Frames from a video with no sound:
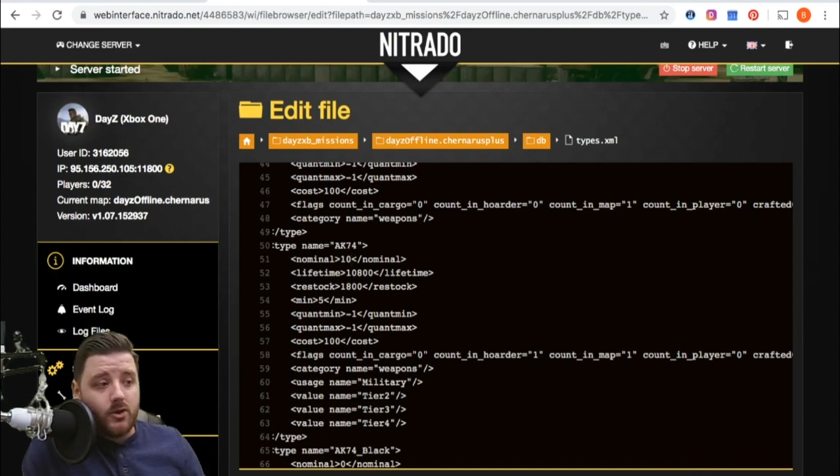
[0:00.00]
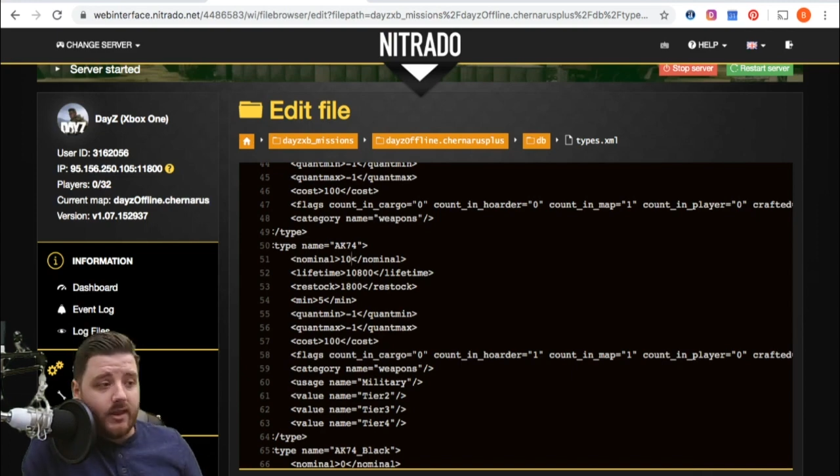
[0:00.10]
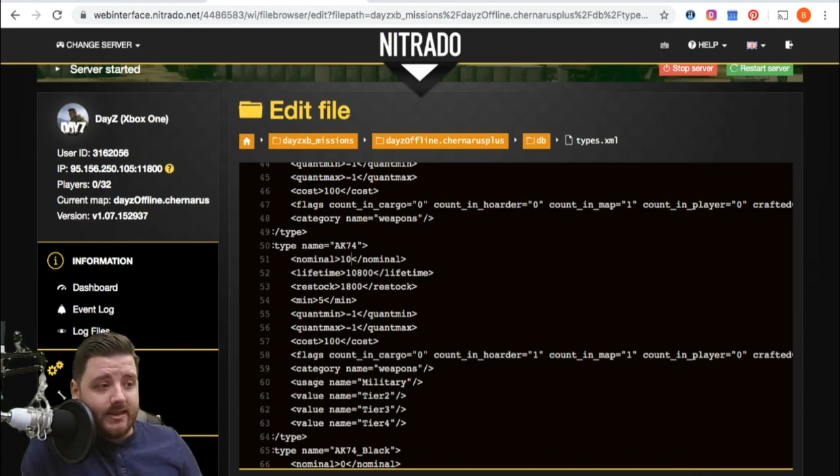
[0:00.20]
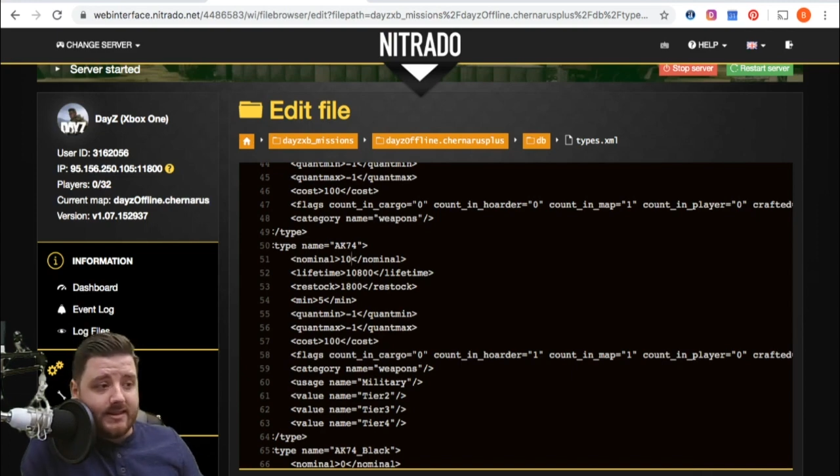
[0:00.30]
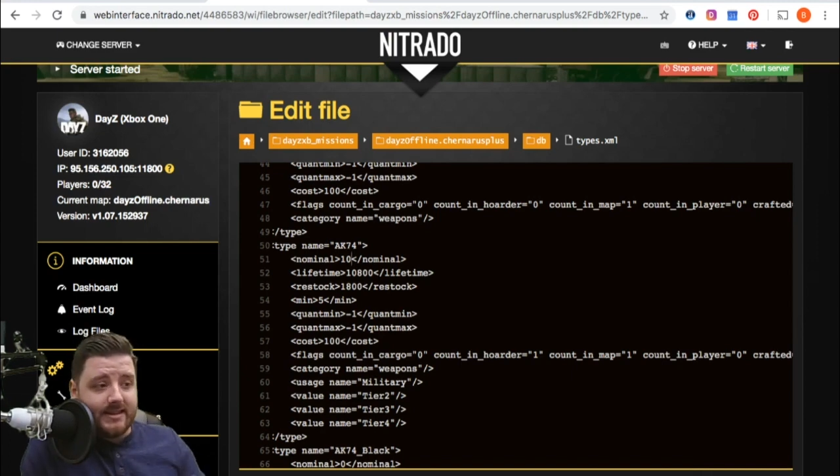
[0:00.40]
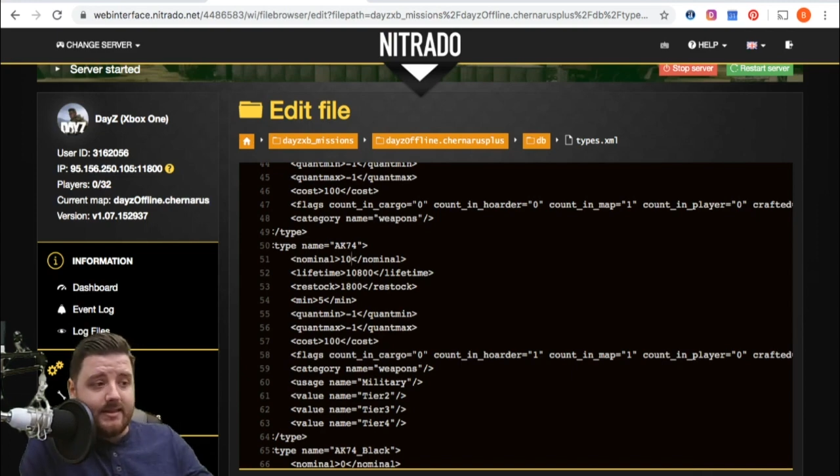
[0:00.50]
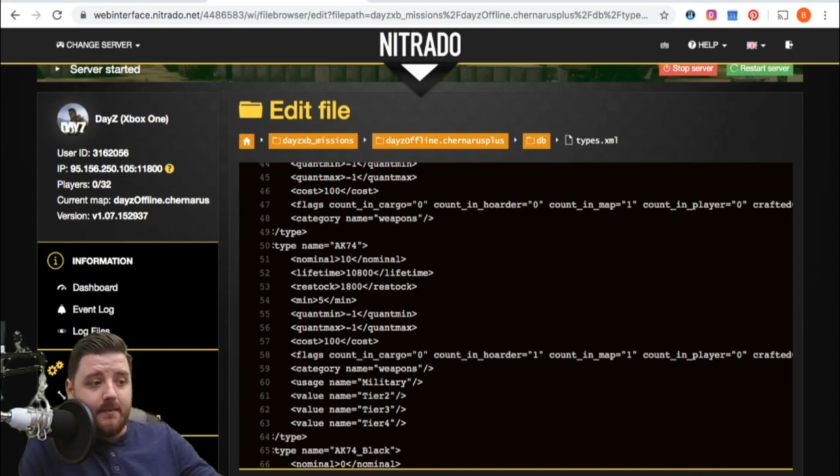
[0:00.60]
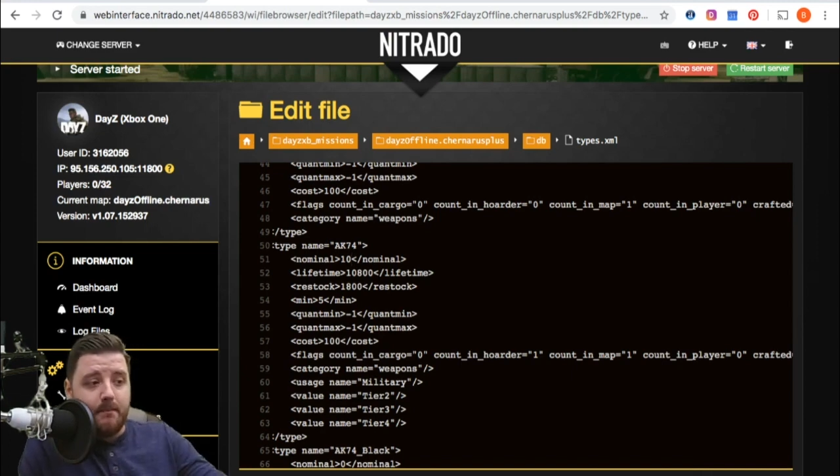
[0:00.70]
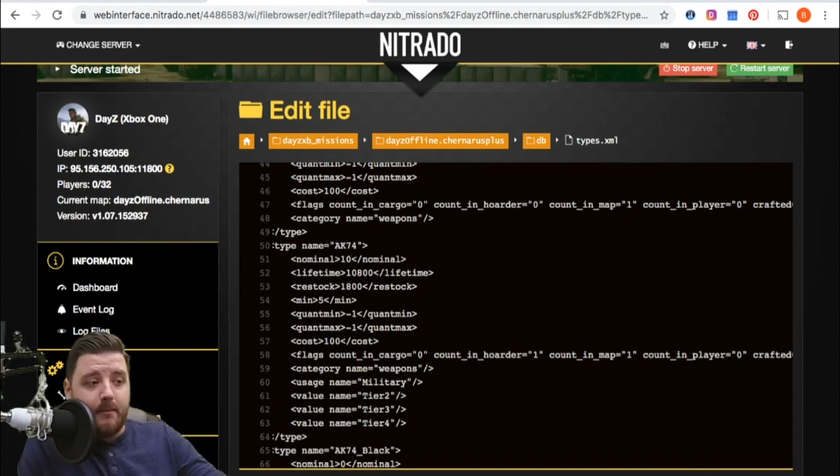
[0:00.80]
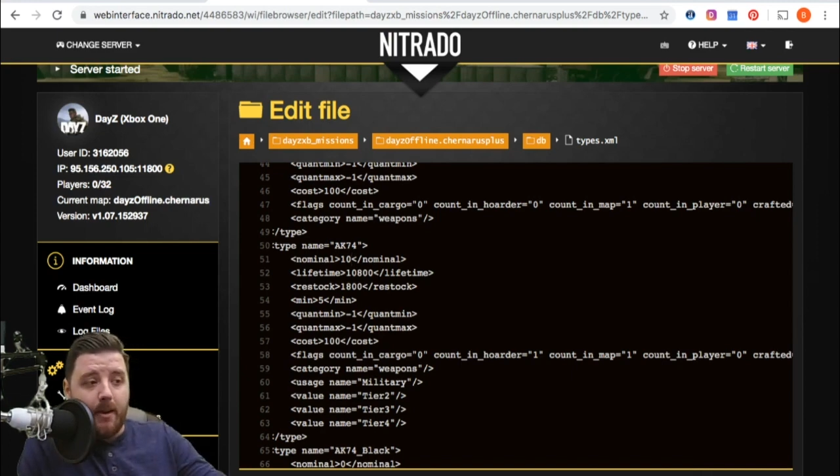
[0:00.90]
So there's
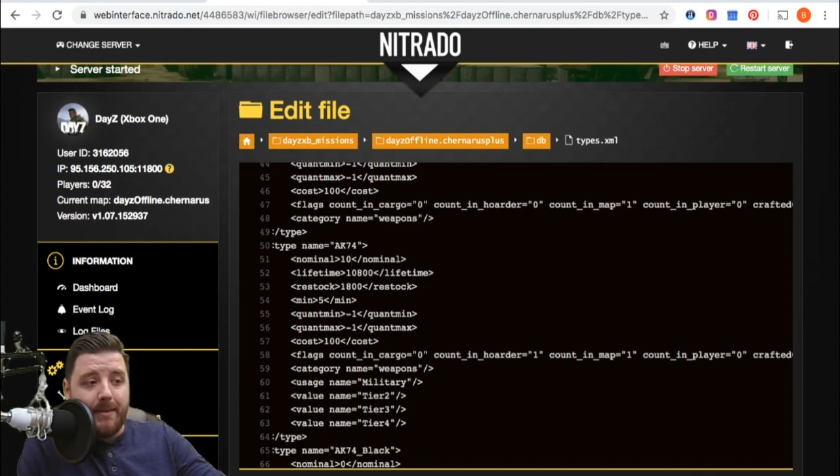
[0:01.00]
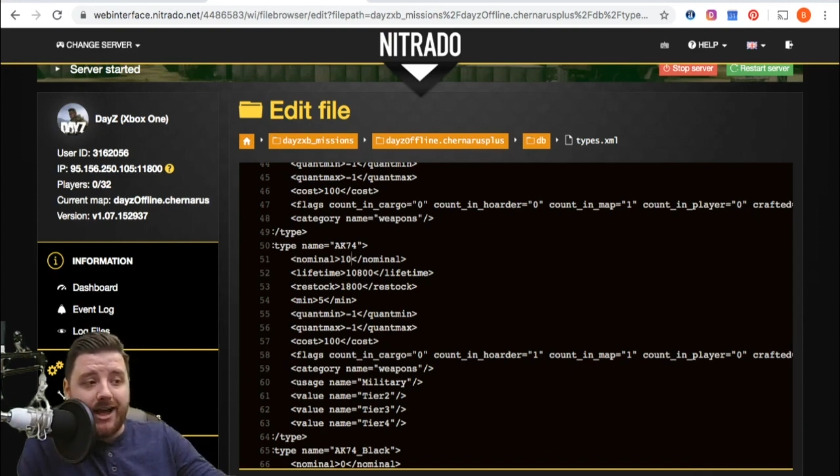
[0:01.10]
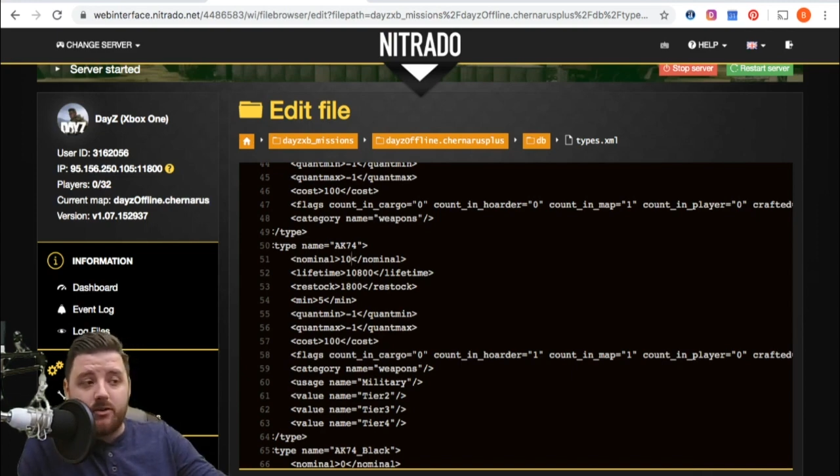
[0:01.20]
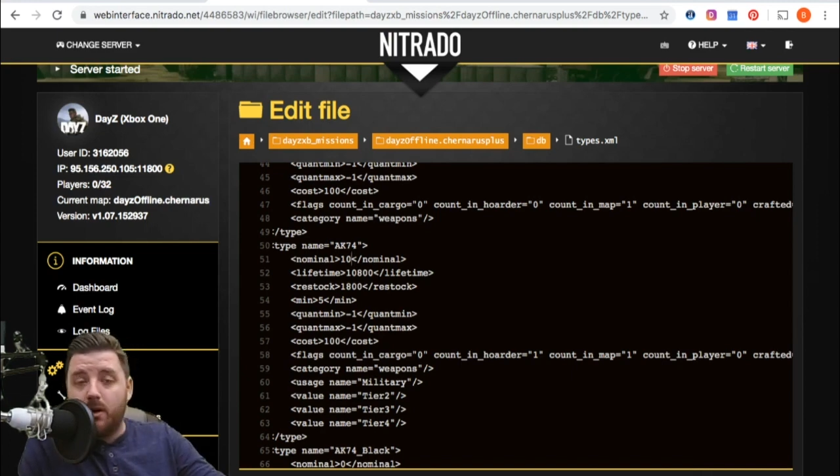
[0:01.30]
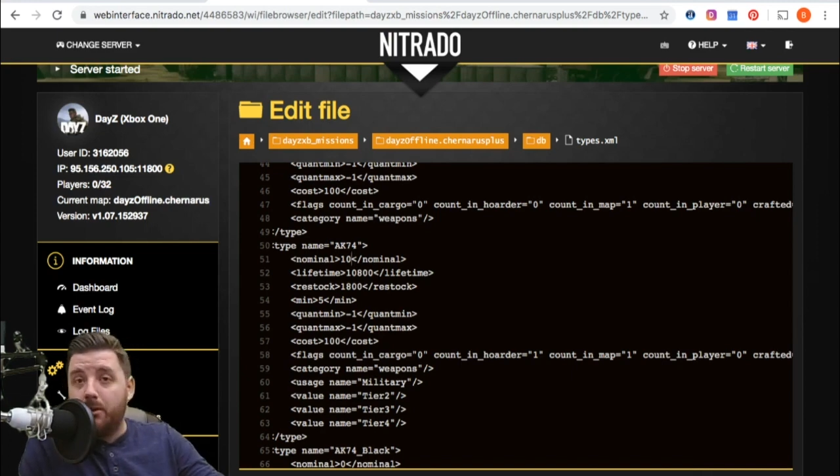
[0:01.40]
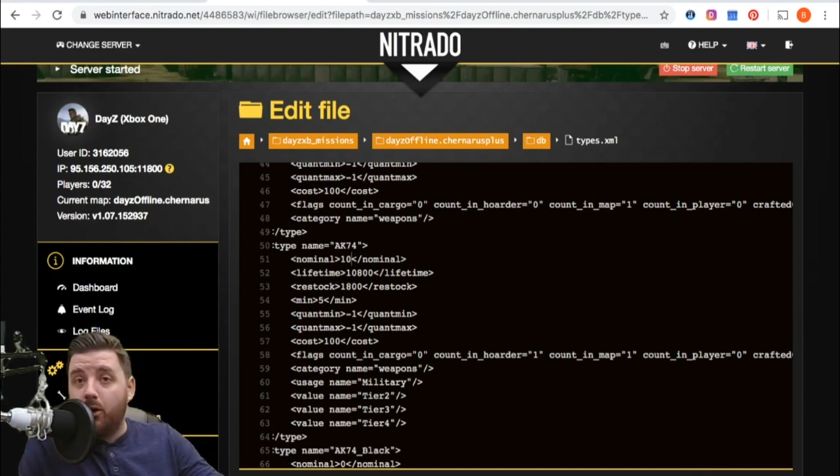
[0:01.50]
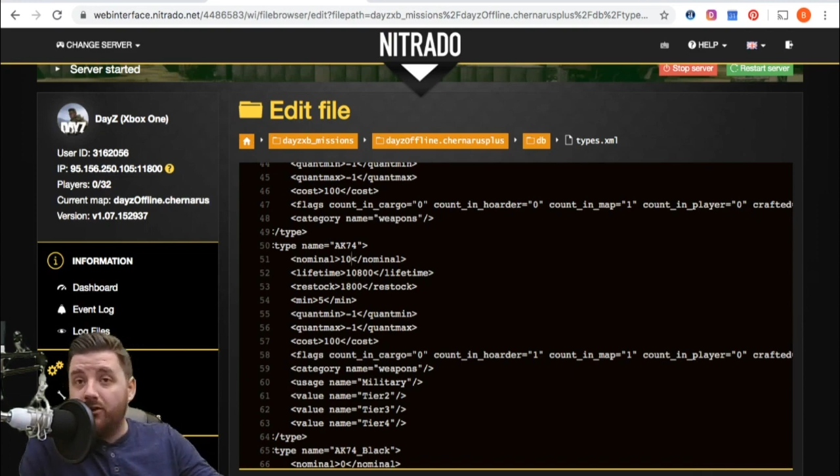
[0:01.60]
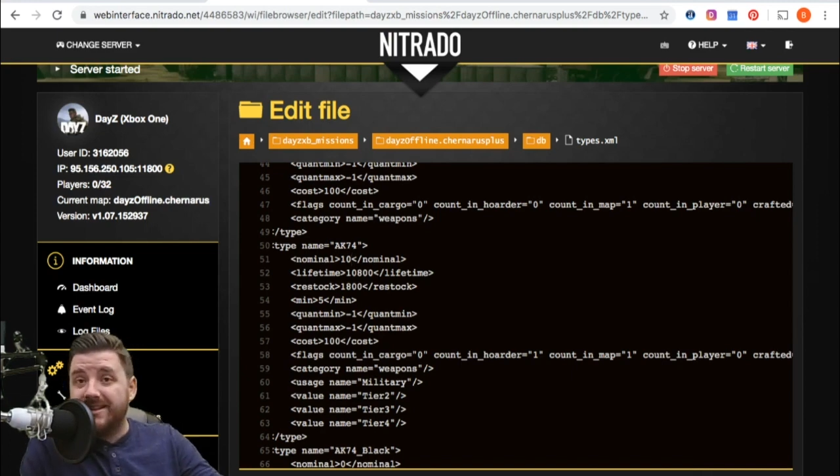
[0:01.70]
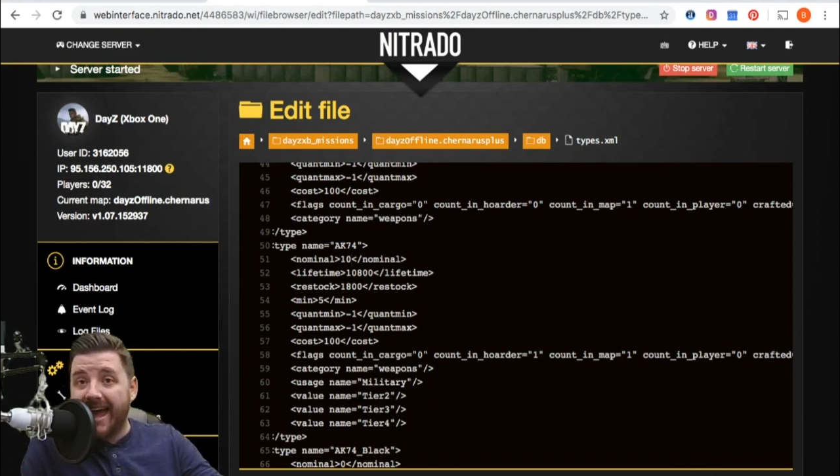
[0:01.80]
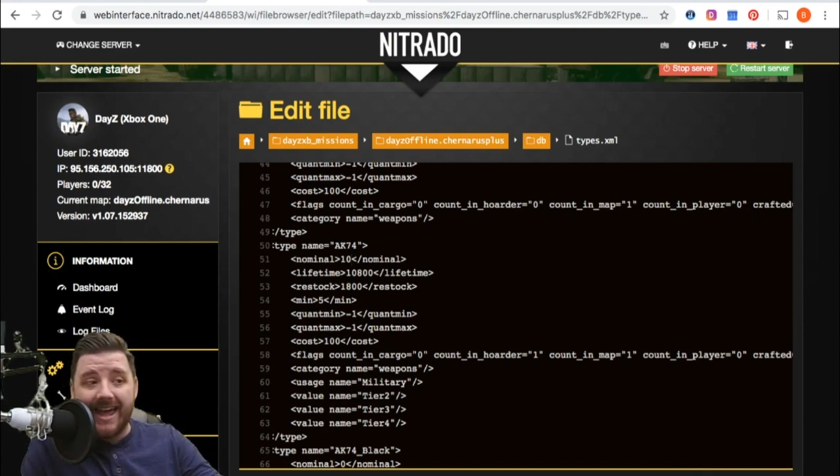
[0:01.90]
a maximum
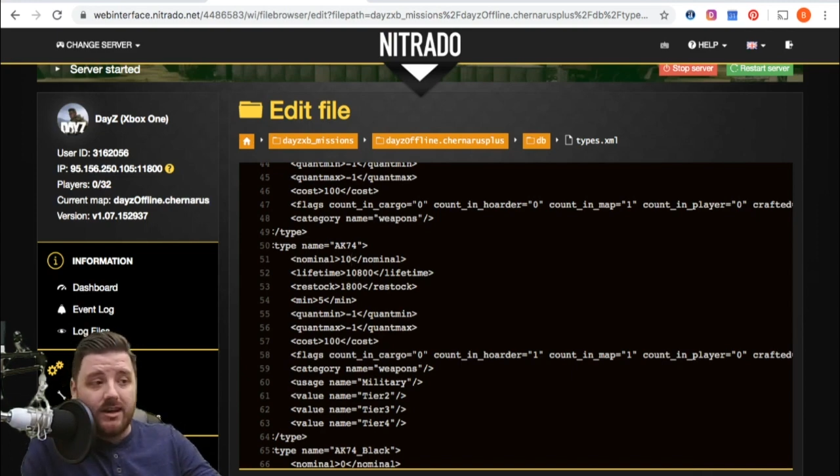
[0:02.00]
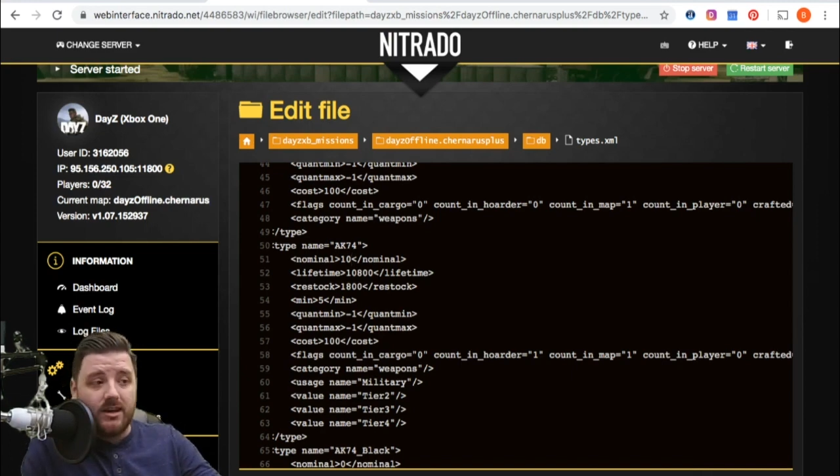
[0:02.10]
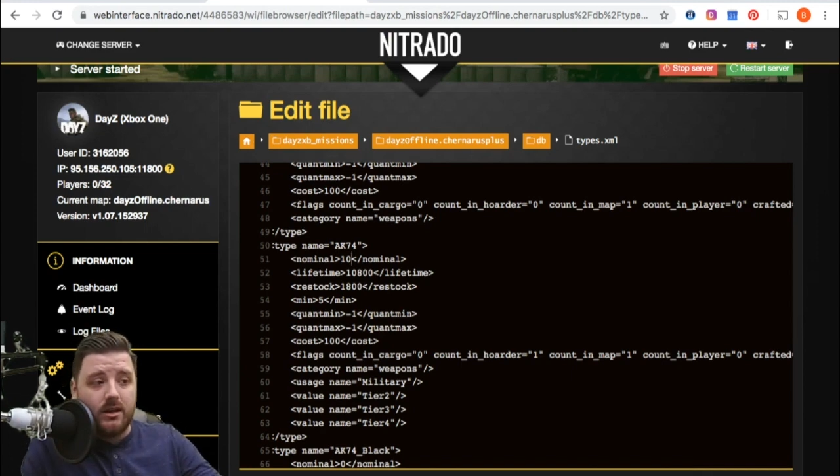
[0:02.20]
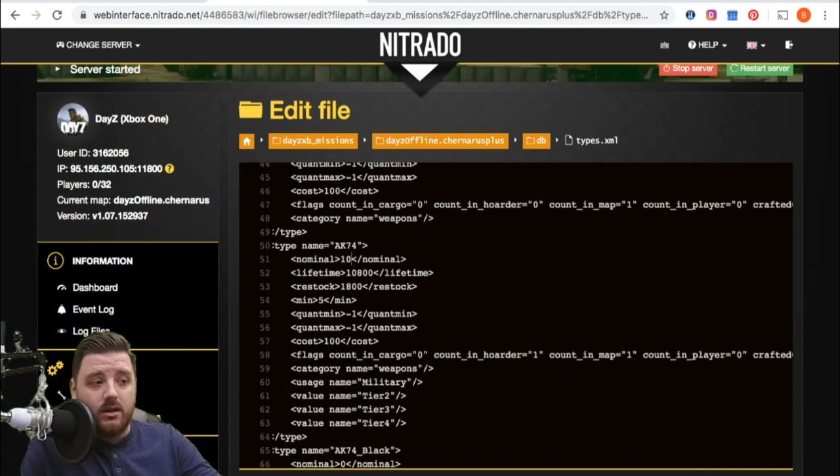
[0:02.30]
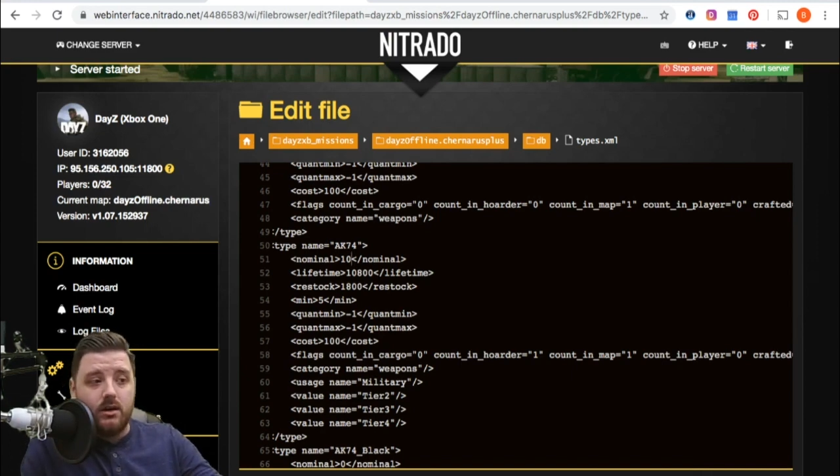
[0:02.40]
of 10